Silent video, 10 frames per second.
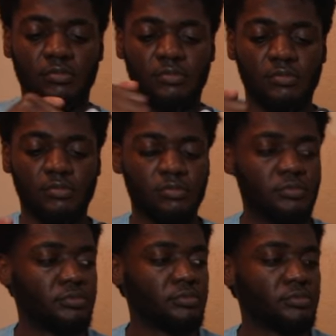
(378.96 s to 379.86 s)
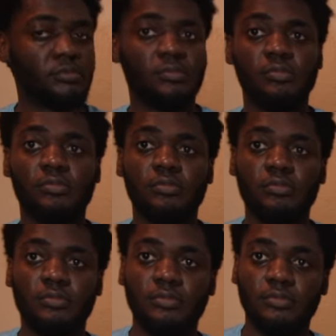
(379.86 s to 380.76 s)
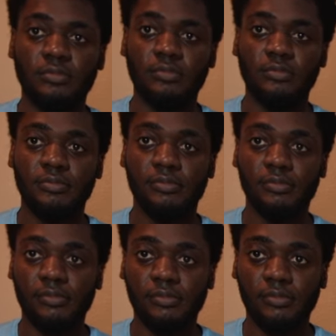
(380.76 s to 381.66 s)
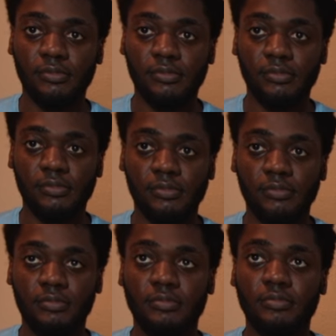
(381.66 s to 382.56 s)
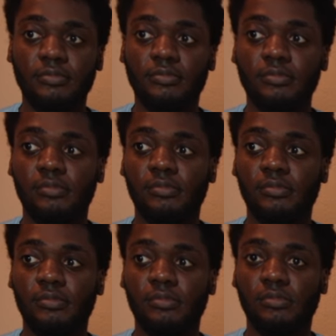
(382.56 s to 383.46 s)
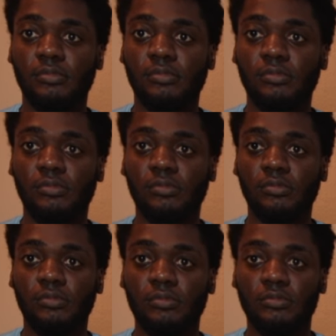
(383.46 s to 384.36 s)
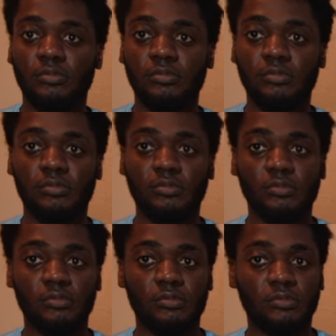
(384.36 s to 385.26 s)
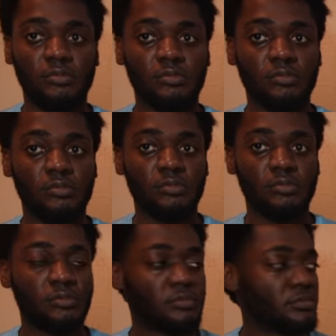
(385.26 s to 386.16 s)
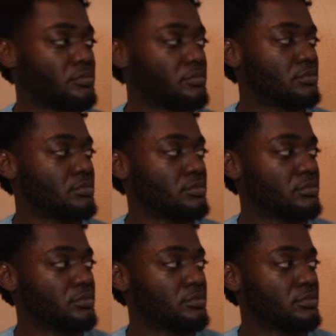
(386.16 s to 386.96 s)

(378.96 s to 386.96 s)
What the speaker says: The person shown says nothing.